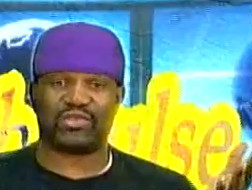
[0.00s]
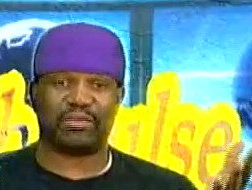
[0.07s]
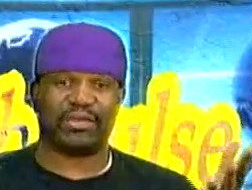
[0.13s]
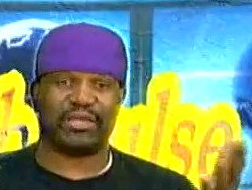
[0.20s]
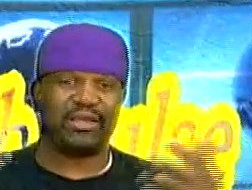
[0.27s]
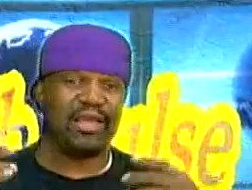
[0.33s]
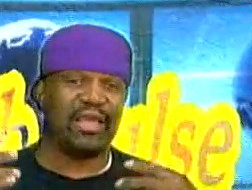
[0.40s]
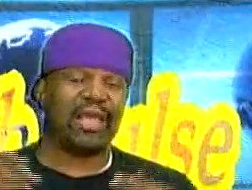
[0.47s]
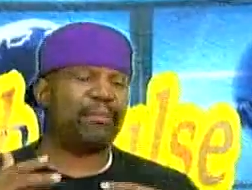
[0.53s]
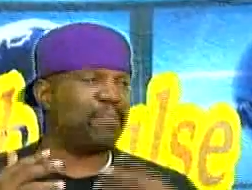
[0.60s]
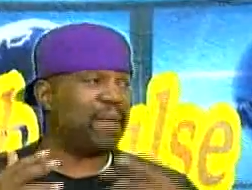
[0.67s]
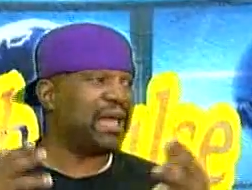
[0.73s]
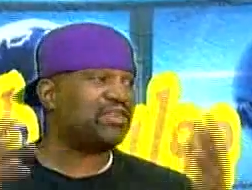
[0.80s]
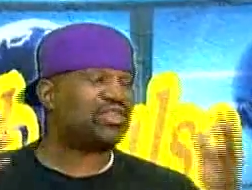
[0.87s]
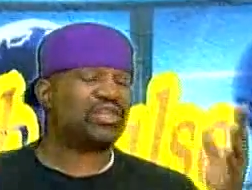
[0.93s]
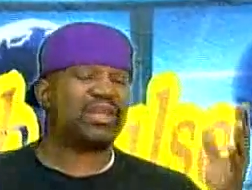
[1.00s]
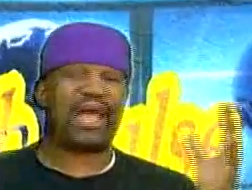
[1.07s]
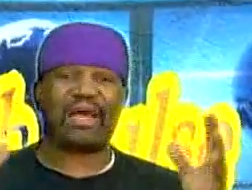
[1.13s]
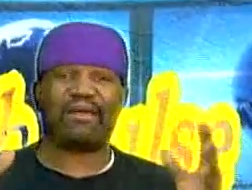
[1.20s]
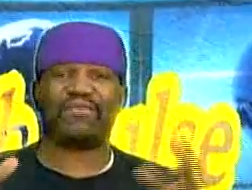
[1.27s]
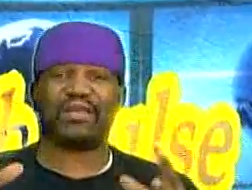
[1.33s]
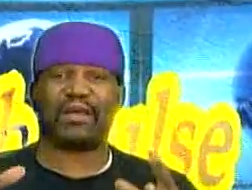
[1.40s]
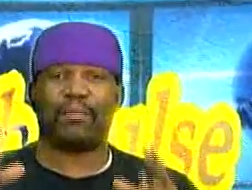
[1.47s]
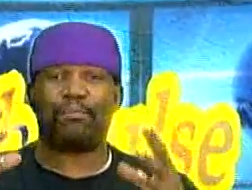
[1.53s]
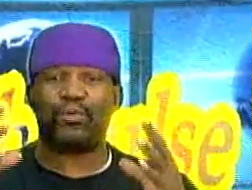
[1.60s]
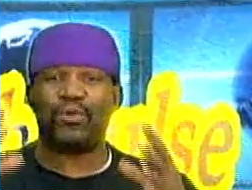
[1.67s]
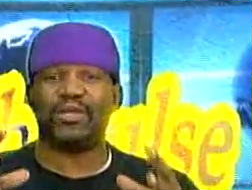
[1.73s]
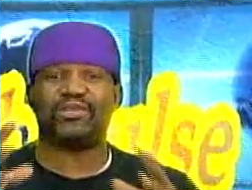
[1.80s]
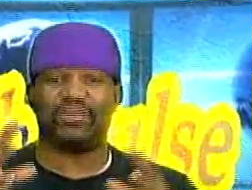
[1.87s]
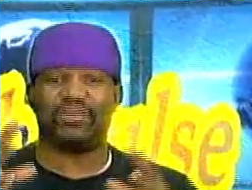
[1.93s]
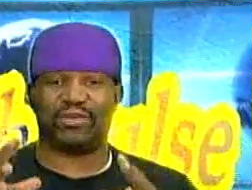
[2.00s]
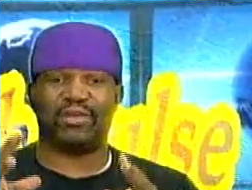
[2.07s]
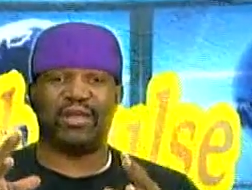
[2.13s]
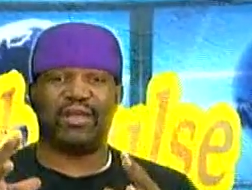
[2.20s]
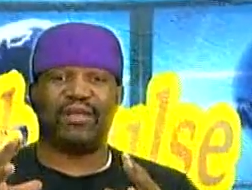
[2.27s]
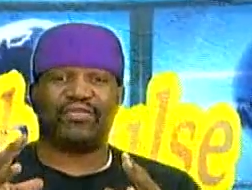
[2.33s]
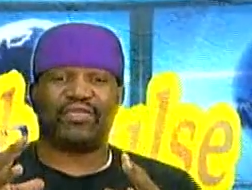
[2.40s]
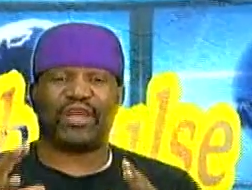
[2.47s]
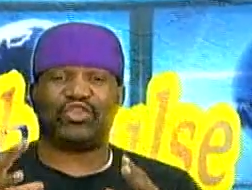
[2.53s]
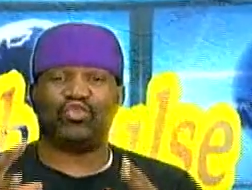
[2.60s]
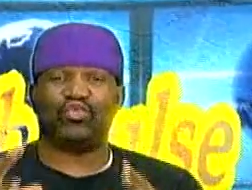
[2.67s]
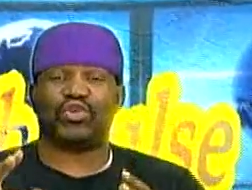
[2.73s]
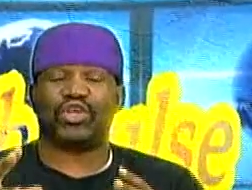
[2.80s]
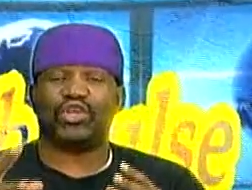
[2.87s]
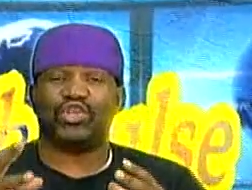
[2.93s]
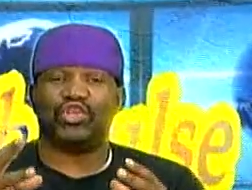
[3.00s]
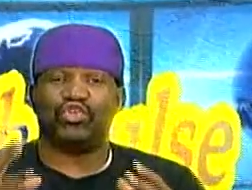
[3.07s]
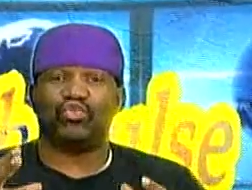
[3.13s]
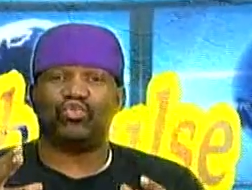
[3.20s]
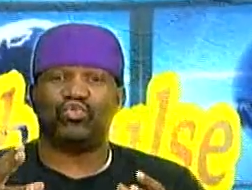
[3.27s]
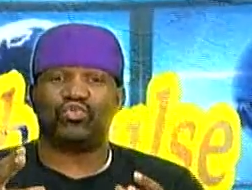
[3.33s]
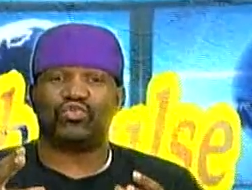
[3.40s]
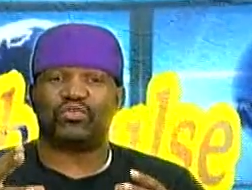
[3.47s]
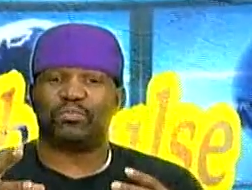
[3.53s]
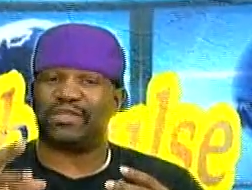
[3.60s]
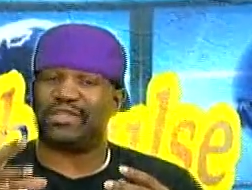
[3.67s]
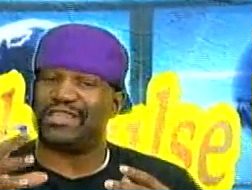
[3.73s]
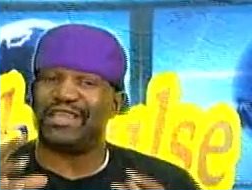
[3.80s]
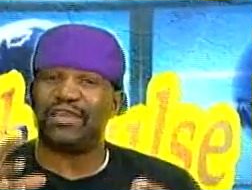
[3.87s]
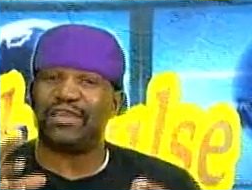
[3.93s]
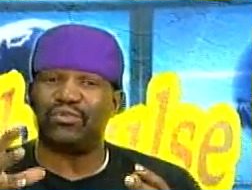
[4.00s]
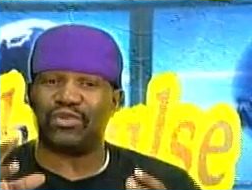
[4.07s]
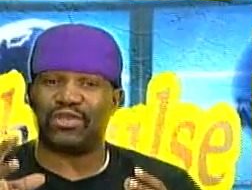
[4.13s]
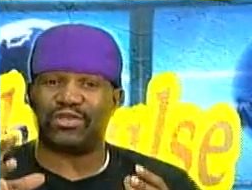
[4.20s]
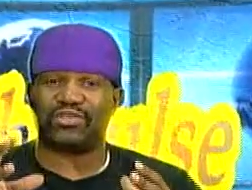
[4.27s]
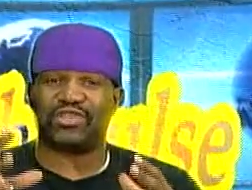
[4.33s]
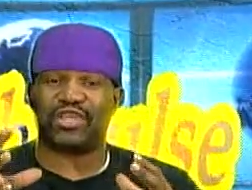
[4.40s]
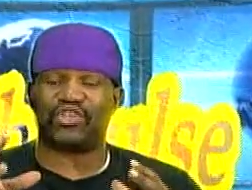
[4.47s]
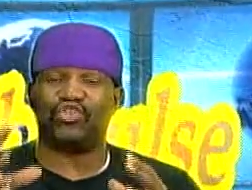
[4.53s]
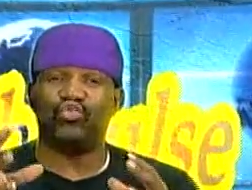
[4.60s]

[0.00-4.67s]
I mean, imagine having a printer that you can use materials that